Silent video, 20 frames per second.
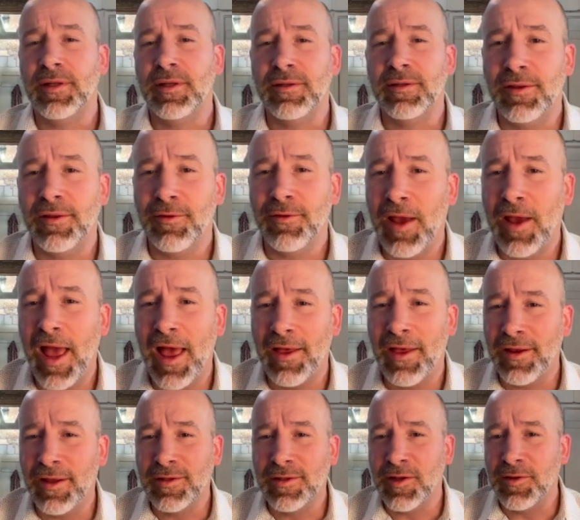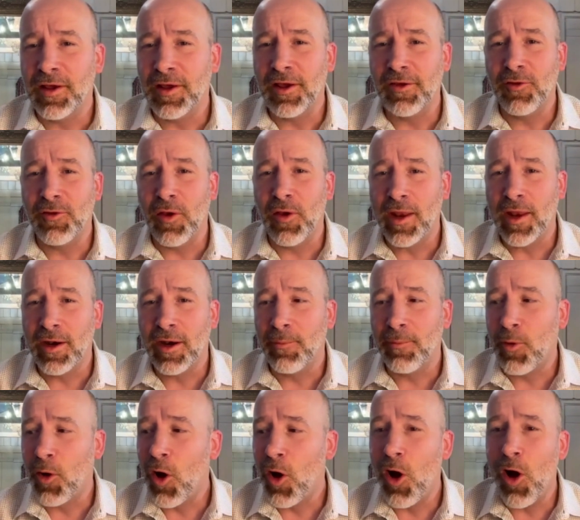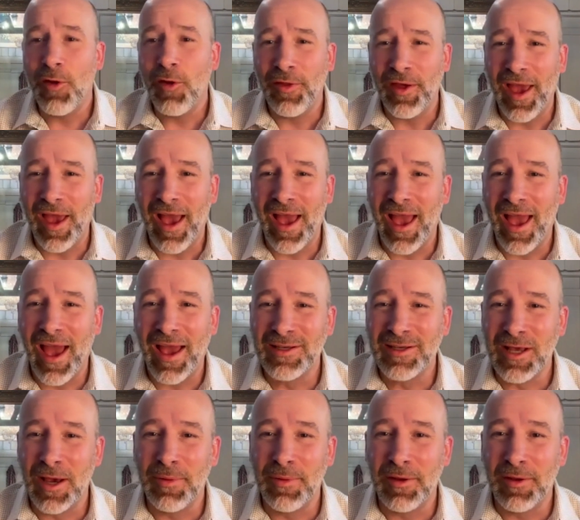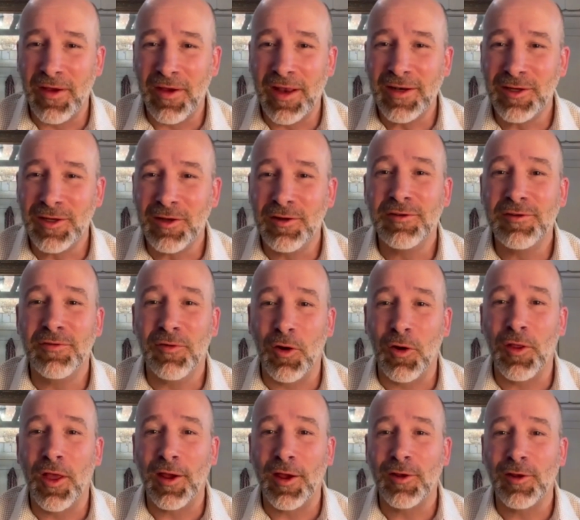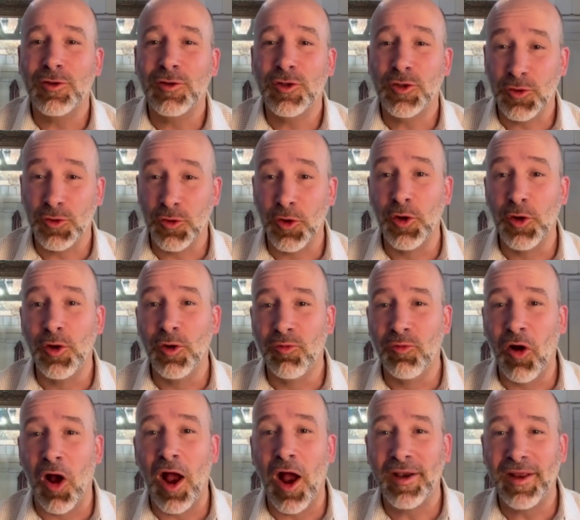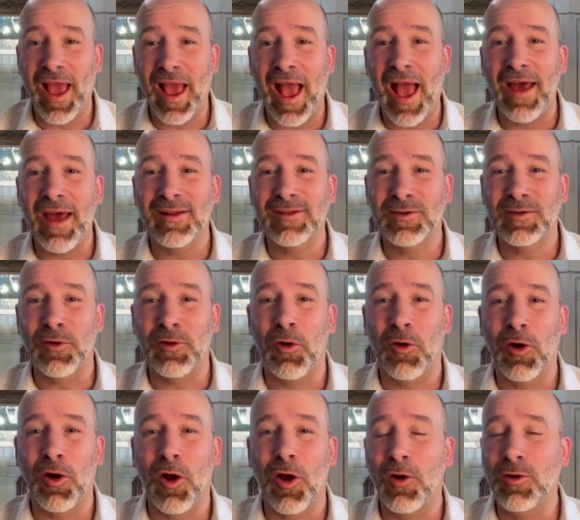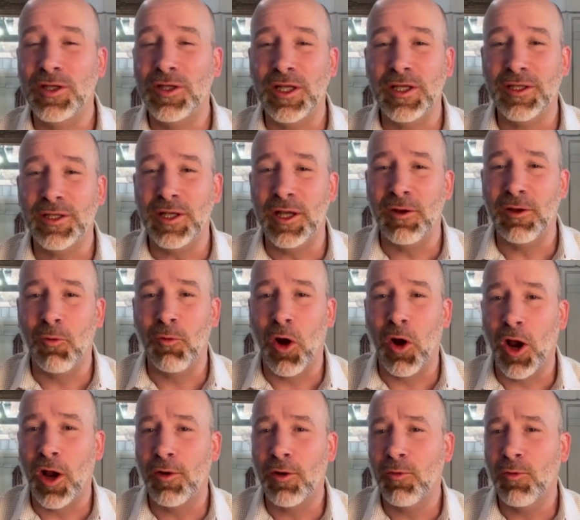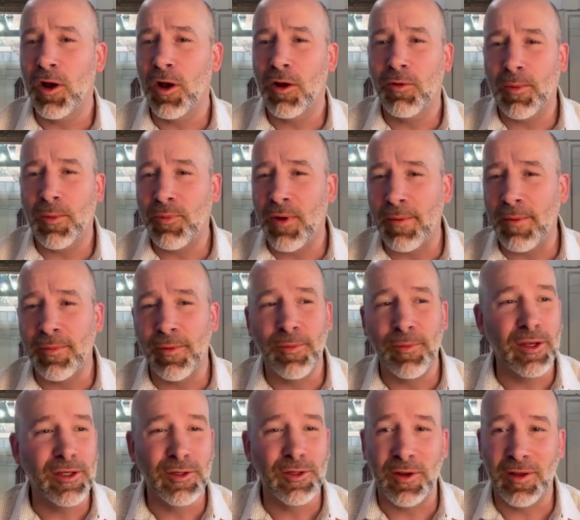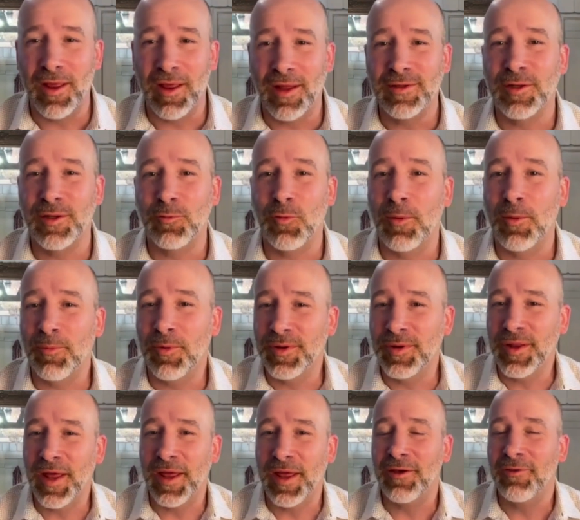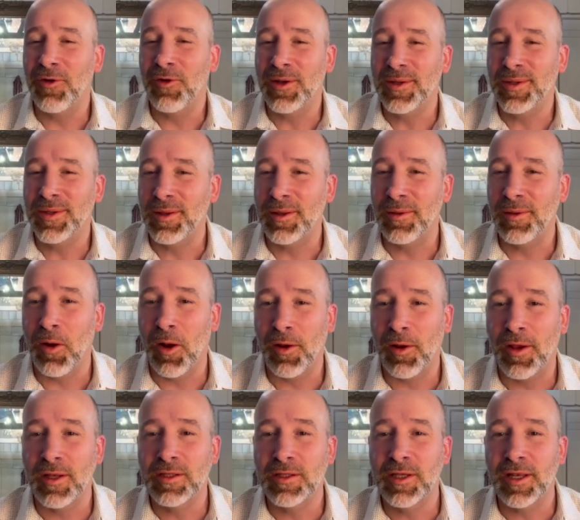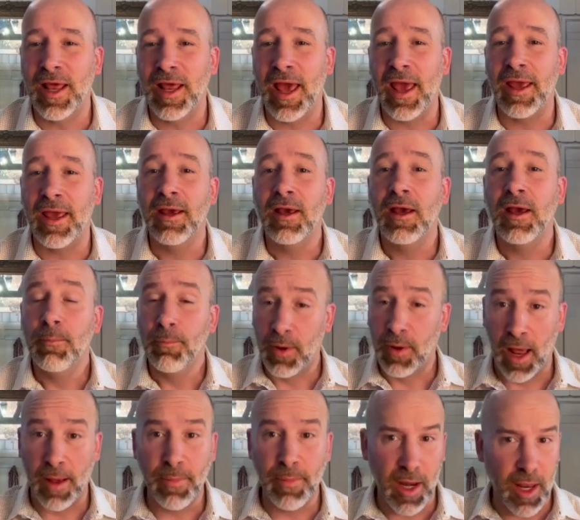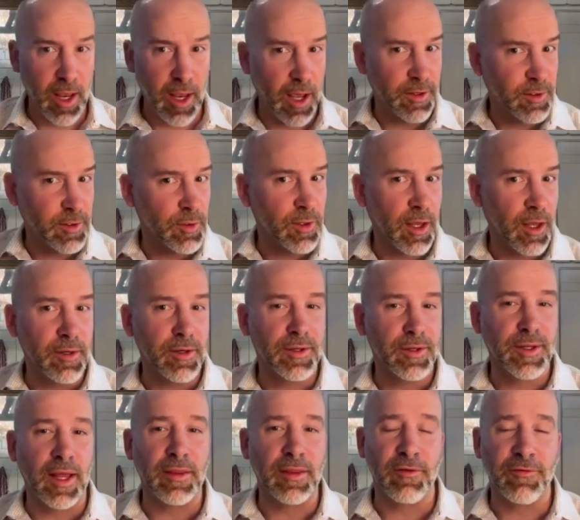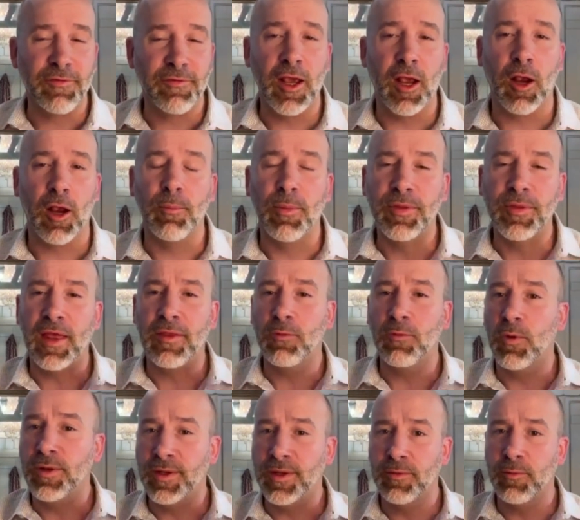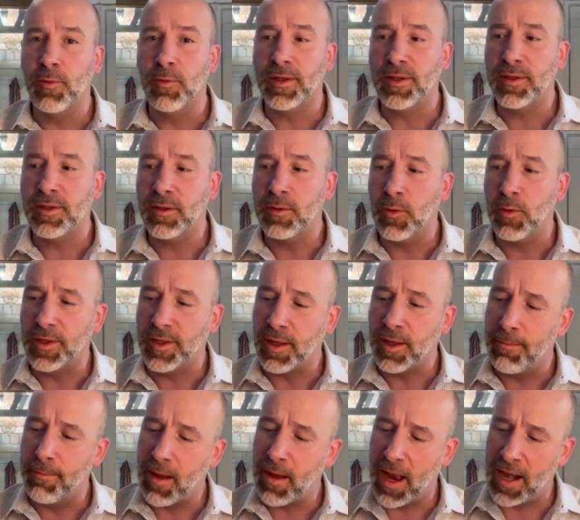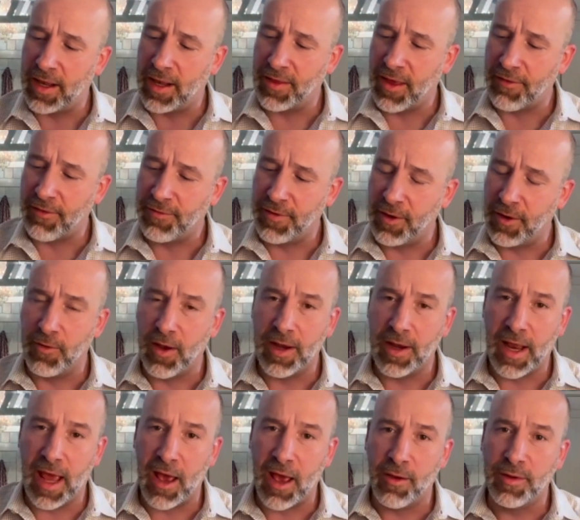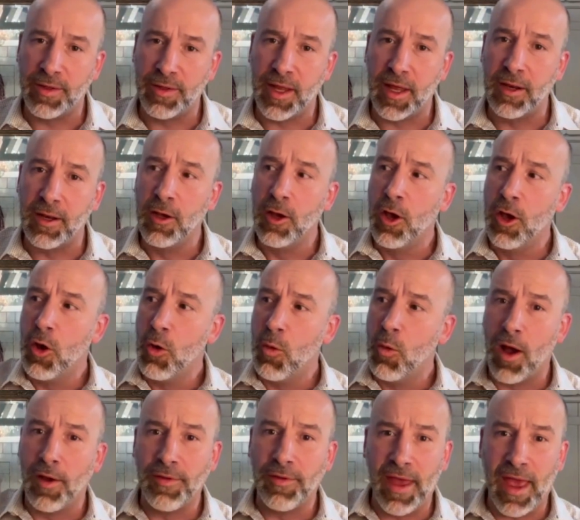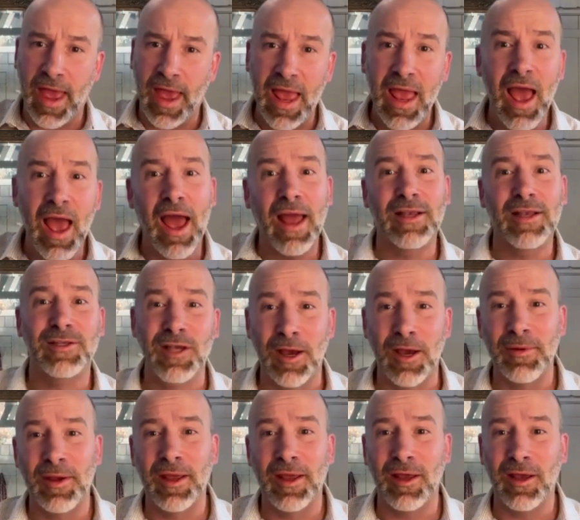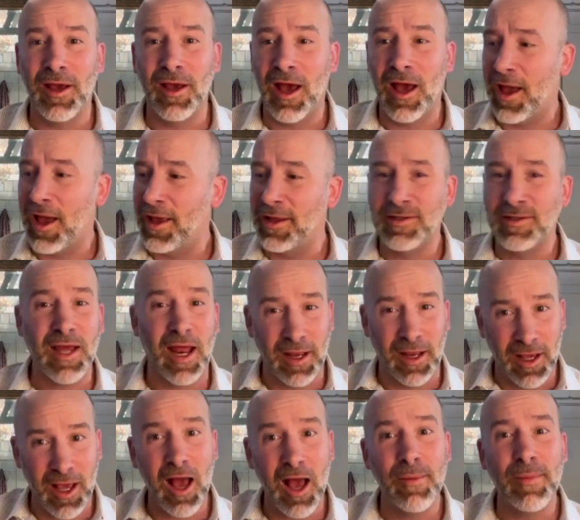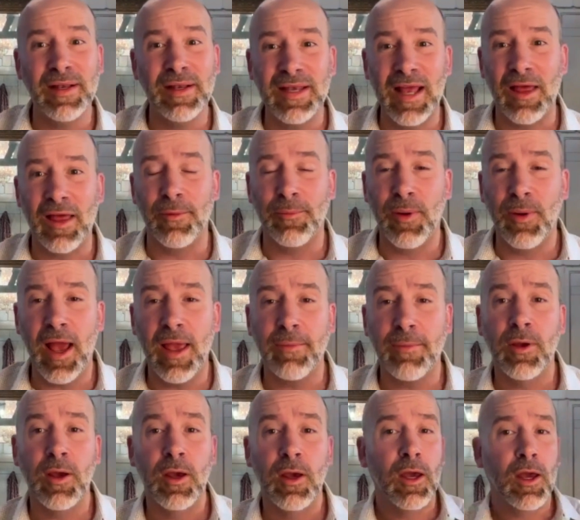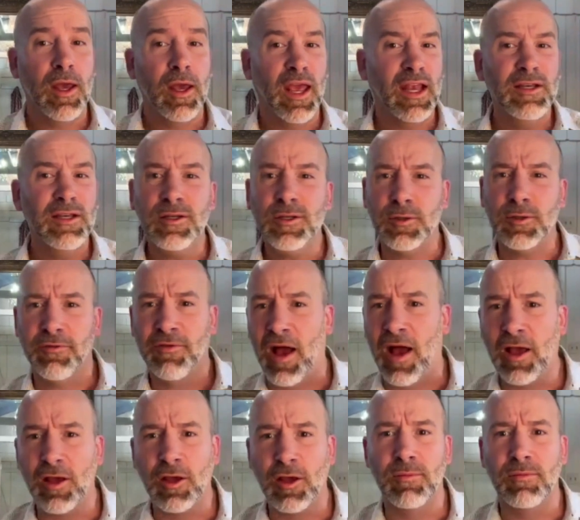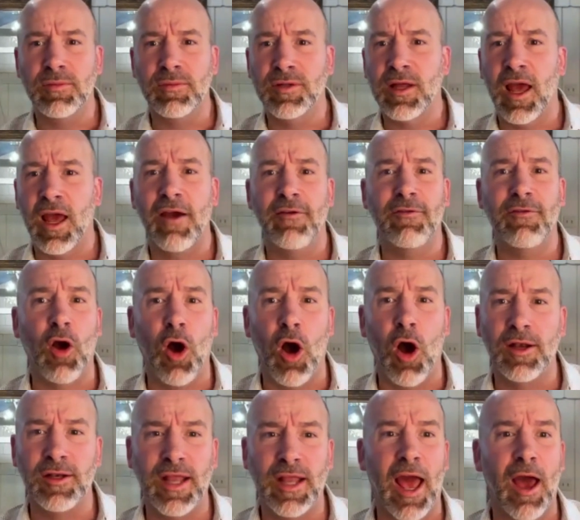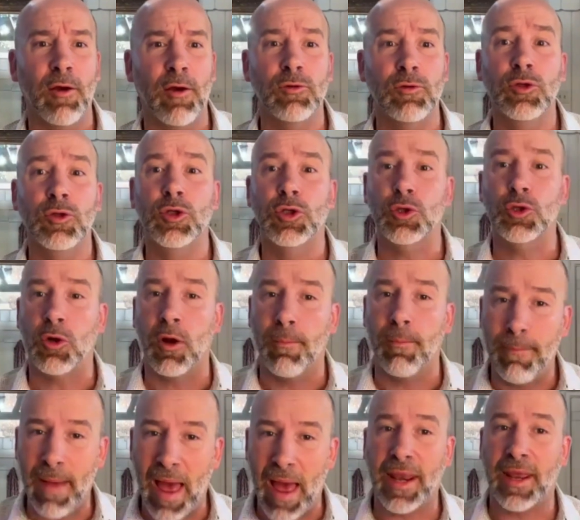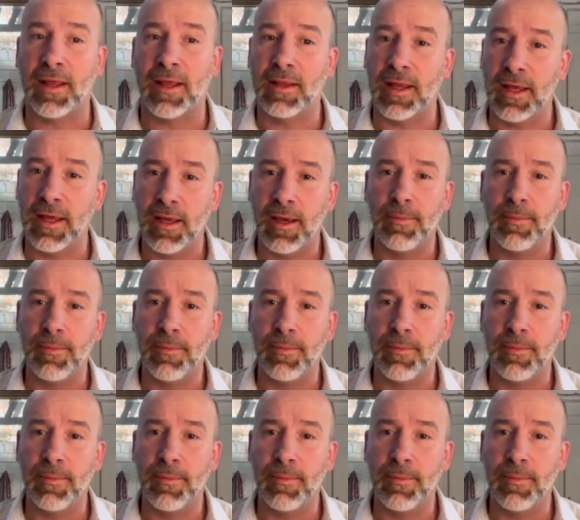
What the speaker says: And the reality is, I think if you added up all the AI dubbing vendors for like true broadcast or OTT work, we're probably doing less than 1% of what's in the market today. But I certainly understand the fear. But then what's combining that fear right now is that while the AI dubbing is kind of coming down the pipe, industry volumes have gone down dramatically.